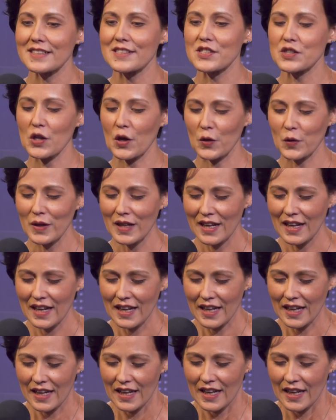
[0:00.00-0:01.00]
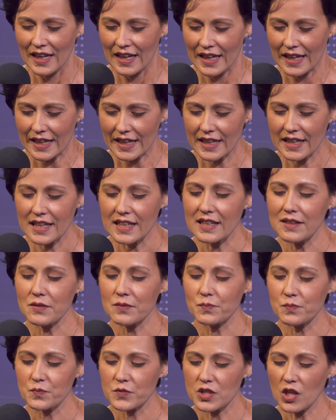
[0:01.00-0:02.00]
And so
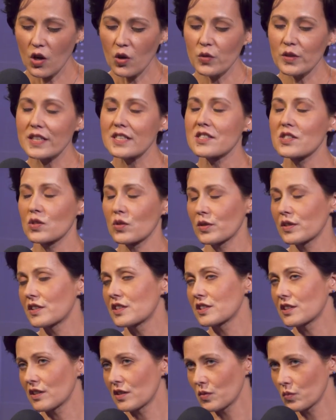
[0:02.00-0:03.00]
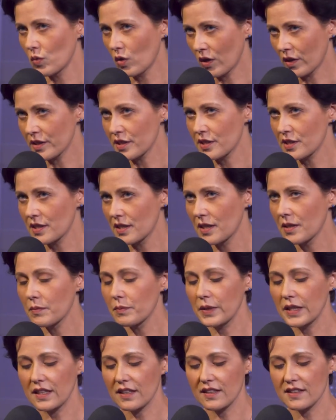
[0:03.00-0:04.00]
he told his daughter to go and watch
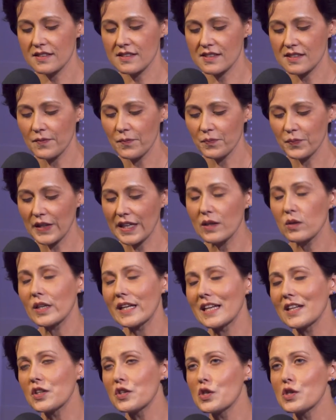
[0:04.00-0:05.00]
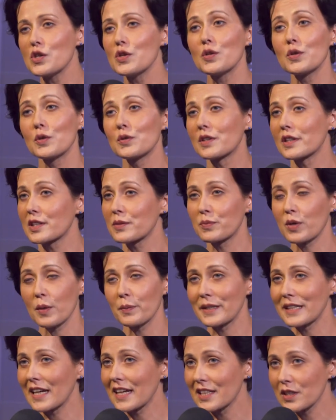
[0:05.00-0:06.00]
because he knew that the
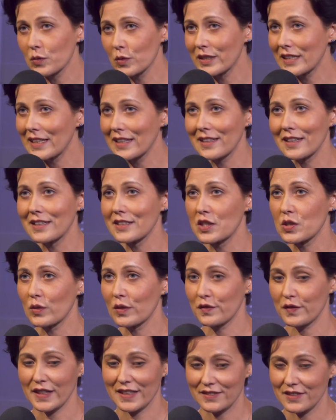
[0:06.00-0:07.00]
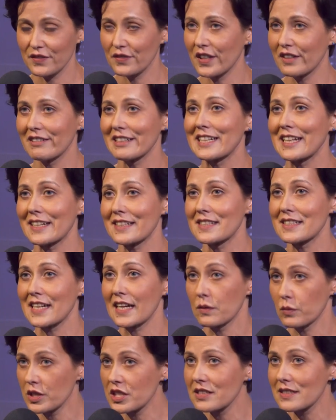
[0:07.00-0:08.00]
propaganda would kick into effect the very next
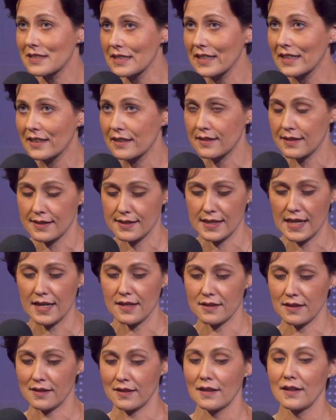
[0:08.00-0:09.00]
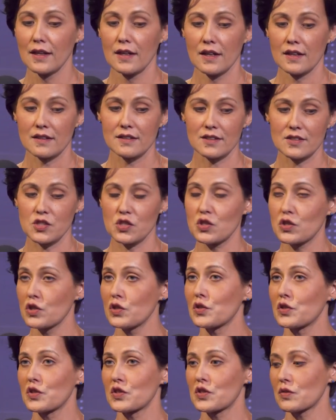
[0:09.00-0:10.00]
day, which it did, to say that the
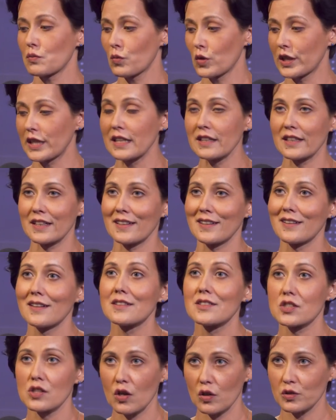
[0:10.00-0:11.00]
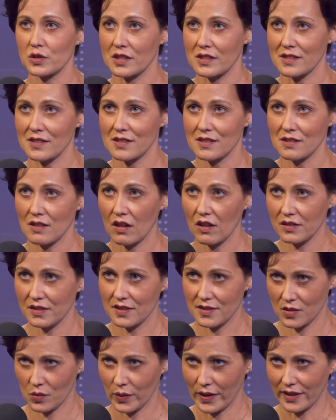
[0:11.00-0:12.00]
students were killing soldiers on
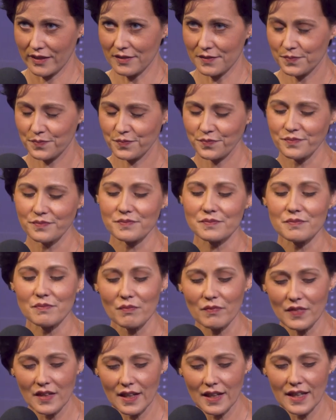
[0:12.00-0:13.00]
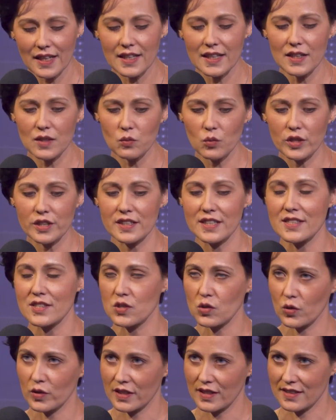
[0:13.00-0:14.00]
the square. He wanted his
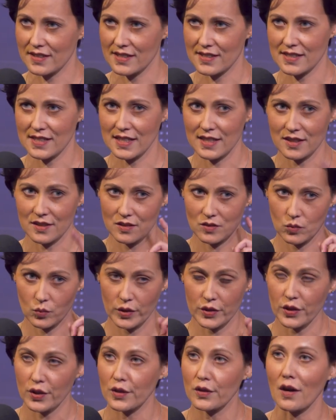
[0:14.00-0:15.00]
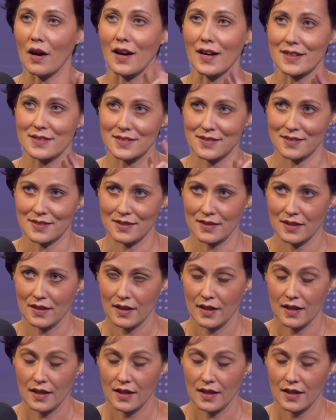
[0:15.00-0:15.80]
daughter to see it with her eyes.